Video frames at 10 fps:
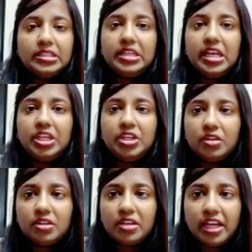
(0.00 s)
Take
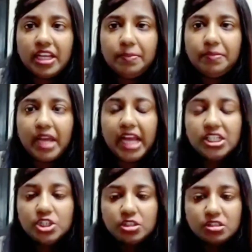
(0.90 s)
your time and
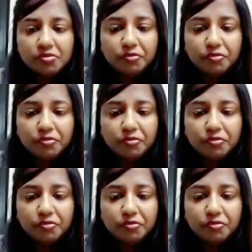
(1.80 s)
just